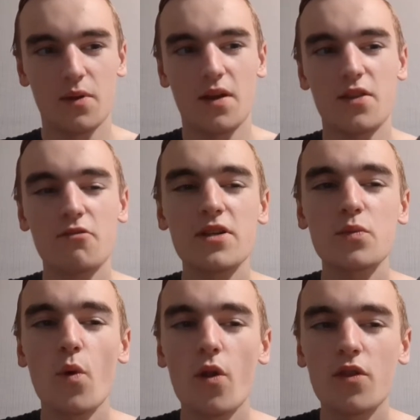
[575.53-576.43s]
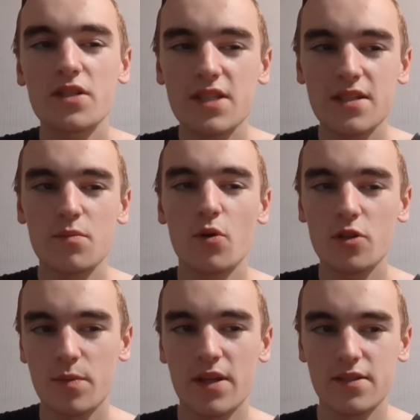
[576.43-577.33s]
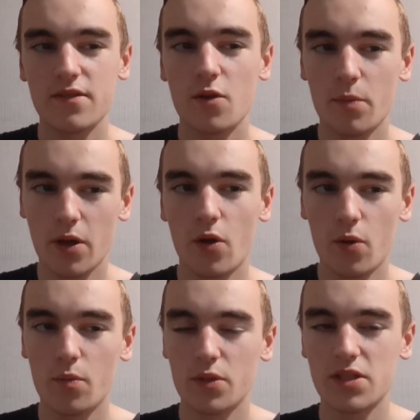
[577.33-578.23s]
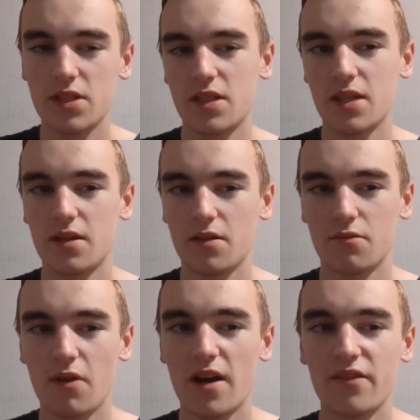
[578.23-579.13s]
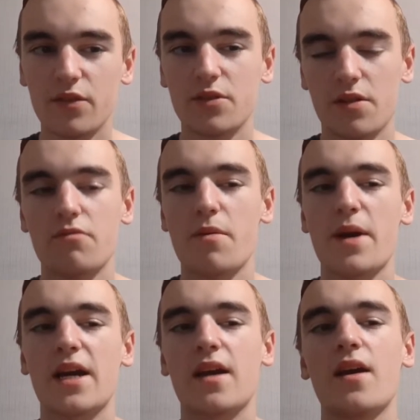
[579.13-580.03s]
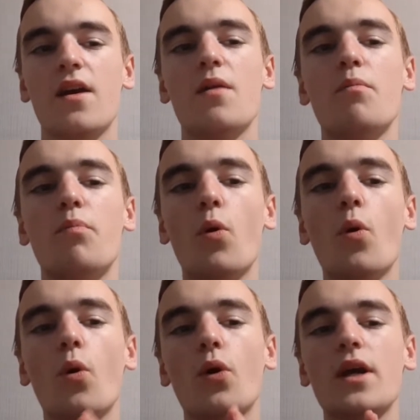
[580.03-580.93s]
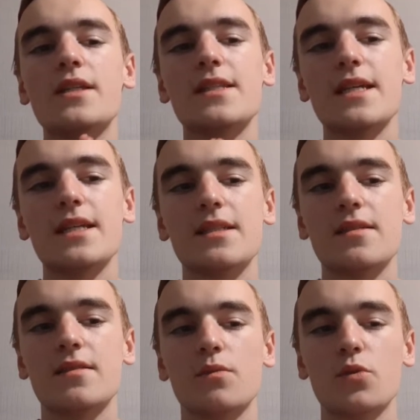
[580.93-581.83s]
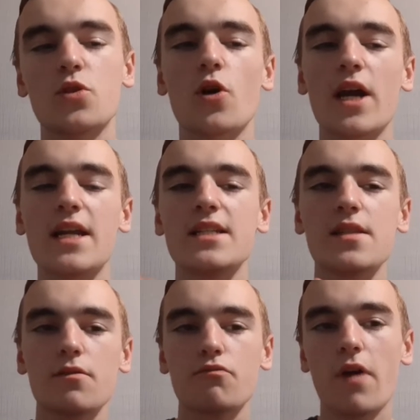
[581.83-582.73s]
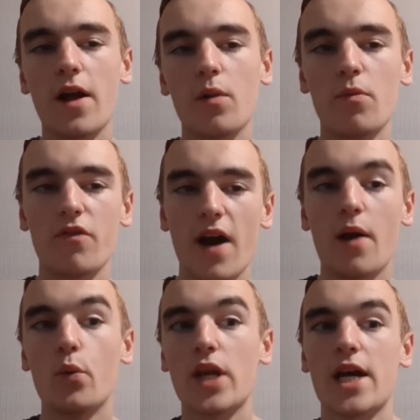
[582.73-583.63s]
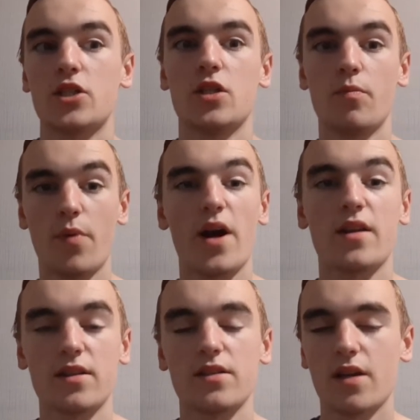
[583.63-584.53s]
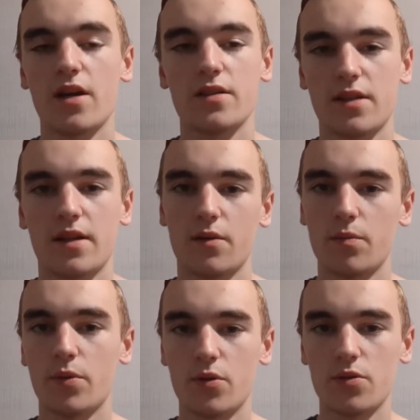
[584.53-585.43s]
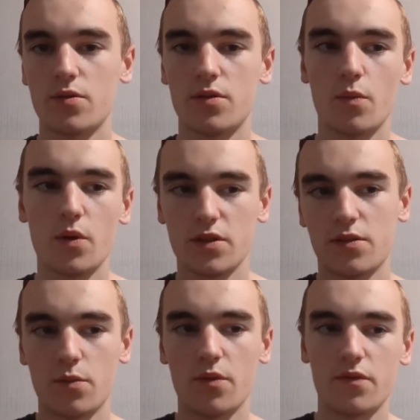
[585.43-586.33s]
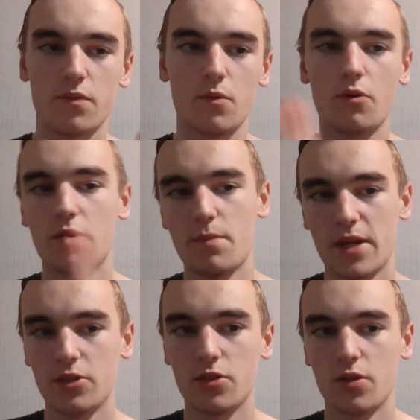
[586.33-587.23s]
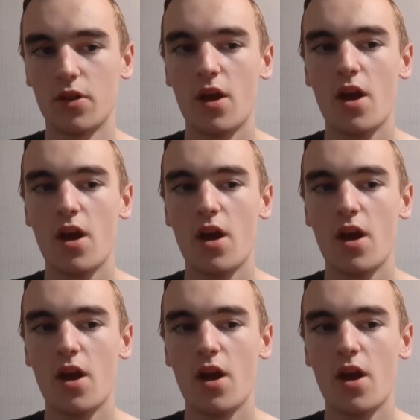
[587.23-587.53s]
There is one that is more expensive coming up, which is the rival to the Rimac but it is we're sort of getting to the realm of I would actually buy these cars now because the ones that we've already mentioned